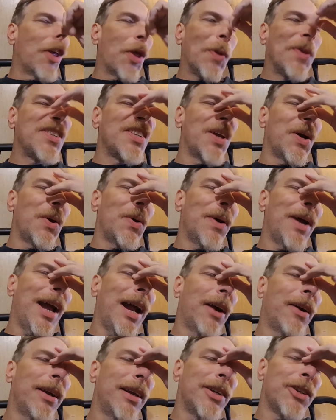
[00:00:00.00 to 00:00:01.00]
So,
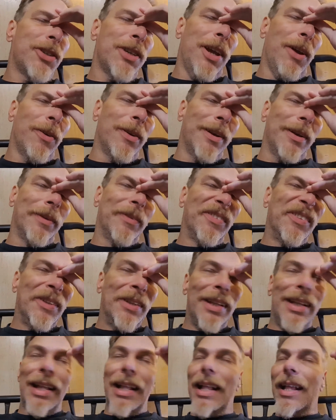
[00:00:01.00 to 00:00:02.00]
Harry is Sheldon.
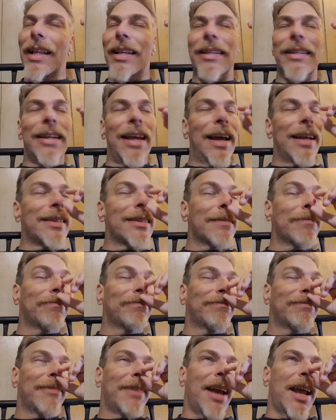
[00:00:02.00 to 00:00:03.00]
That's
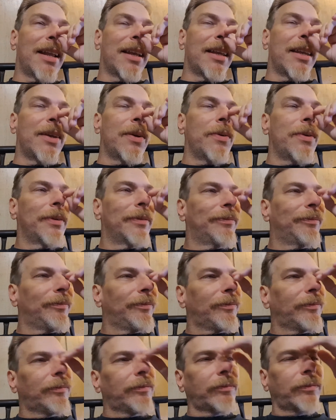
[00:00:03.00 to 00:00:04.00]
kind of cute.
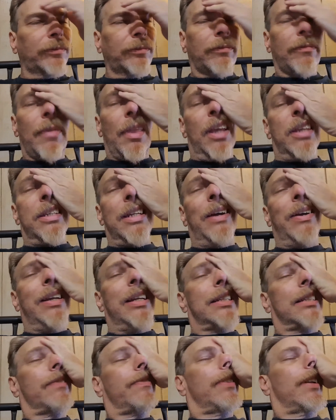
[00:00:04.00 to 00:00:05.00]
So now he
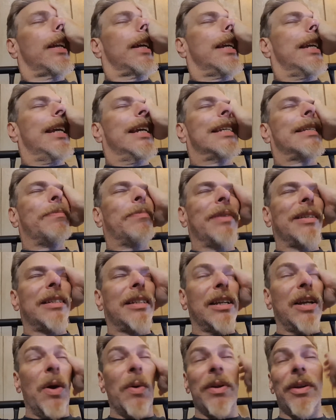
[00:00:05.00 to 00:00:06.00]
doesn't feel like he has a place
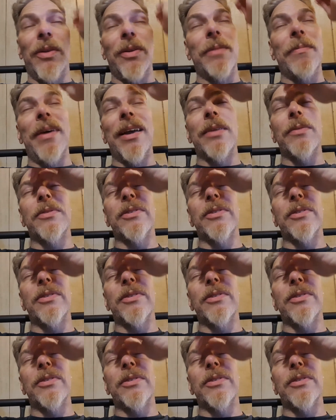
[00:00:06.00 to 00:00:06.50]
to go, including back to